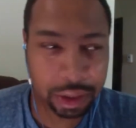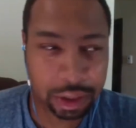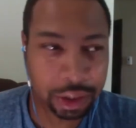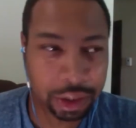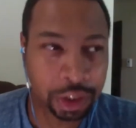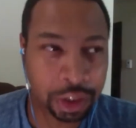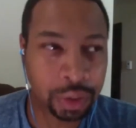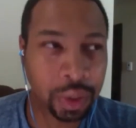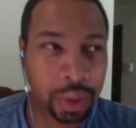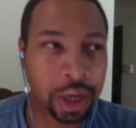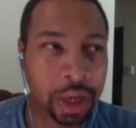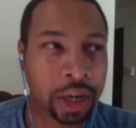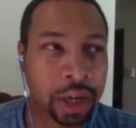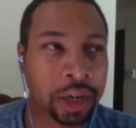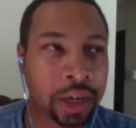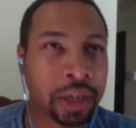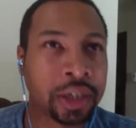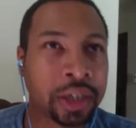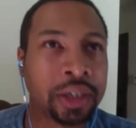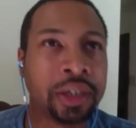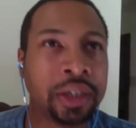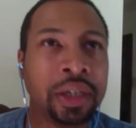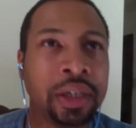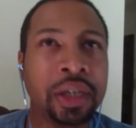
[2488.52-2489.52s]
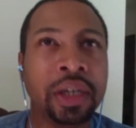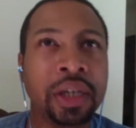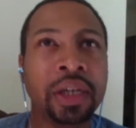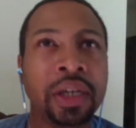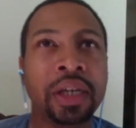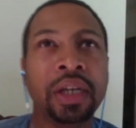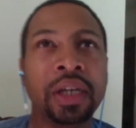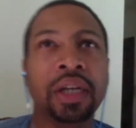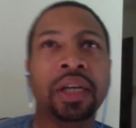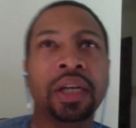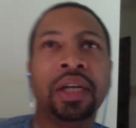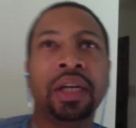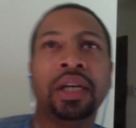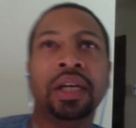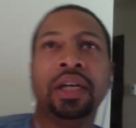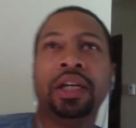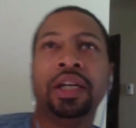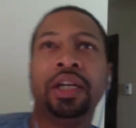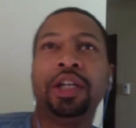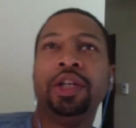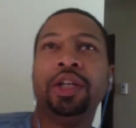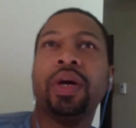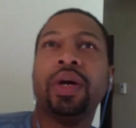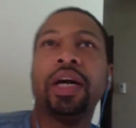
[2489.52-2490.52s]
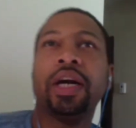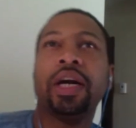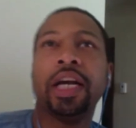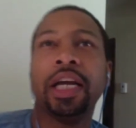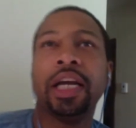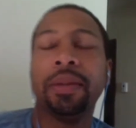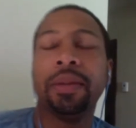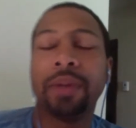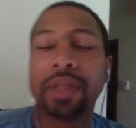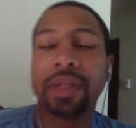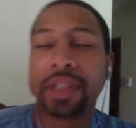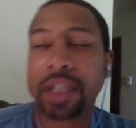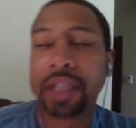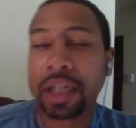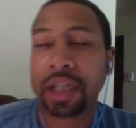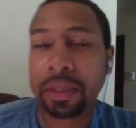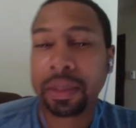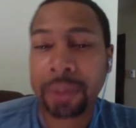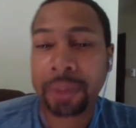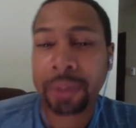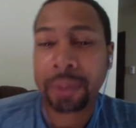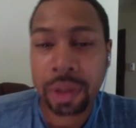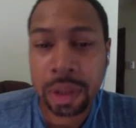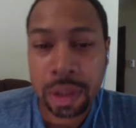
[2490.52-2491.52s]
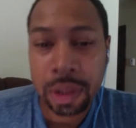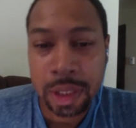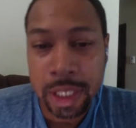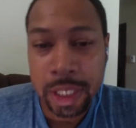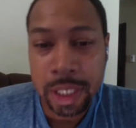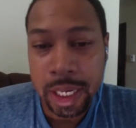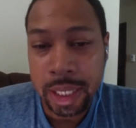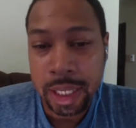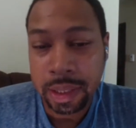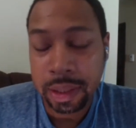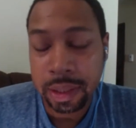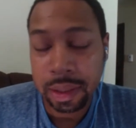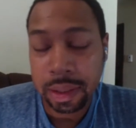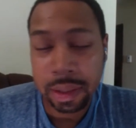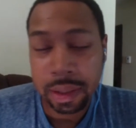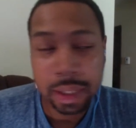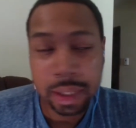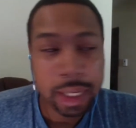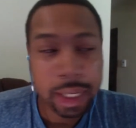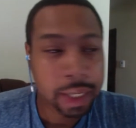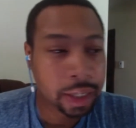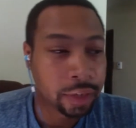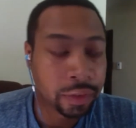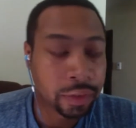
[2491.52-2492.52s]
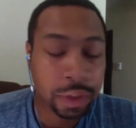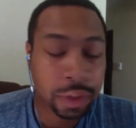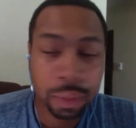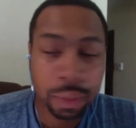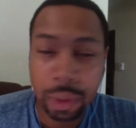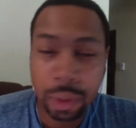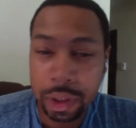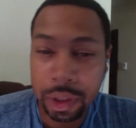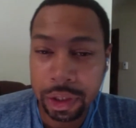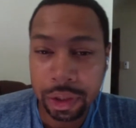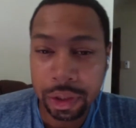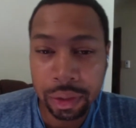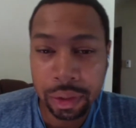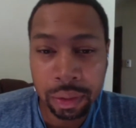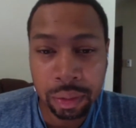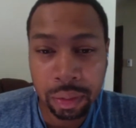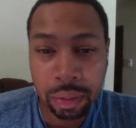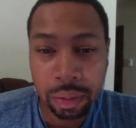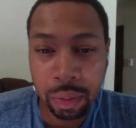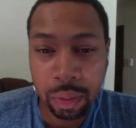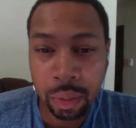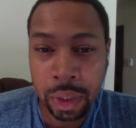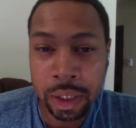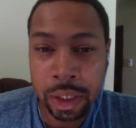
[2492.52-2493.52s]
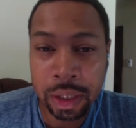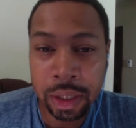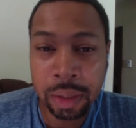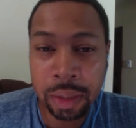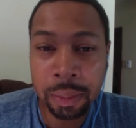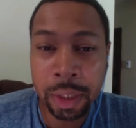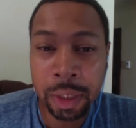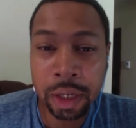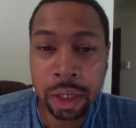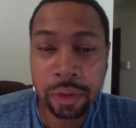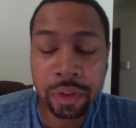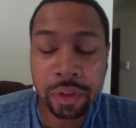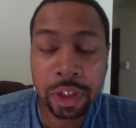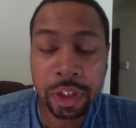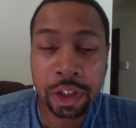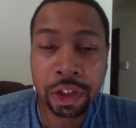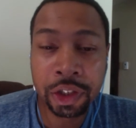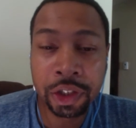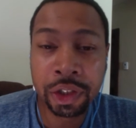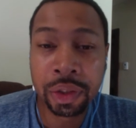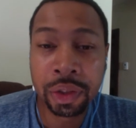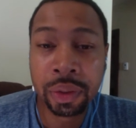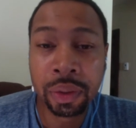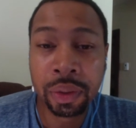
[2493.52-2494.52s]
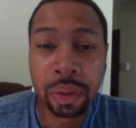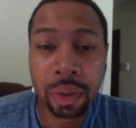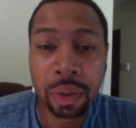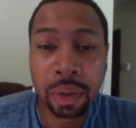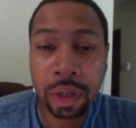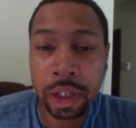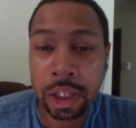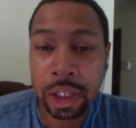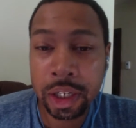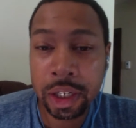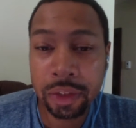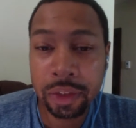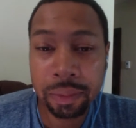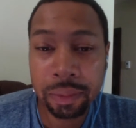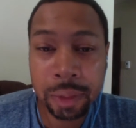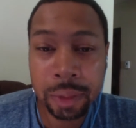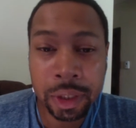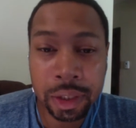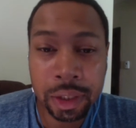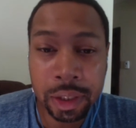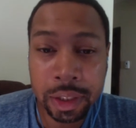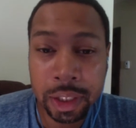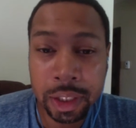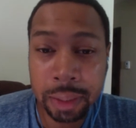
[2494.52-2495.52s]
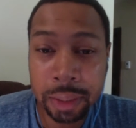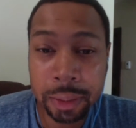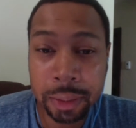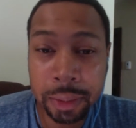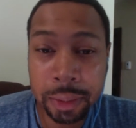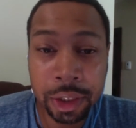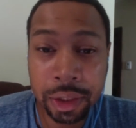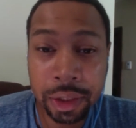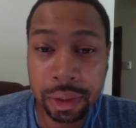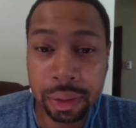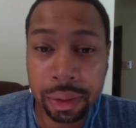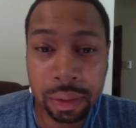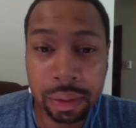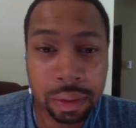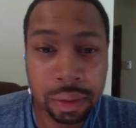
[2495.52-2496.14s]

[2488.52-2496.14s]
you are you are able to set up your taxes however you want to, whether it benefits you or the government. It's up to you.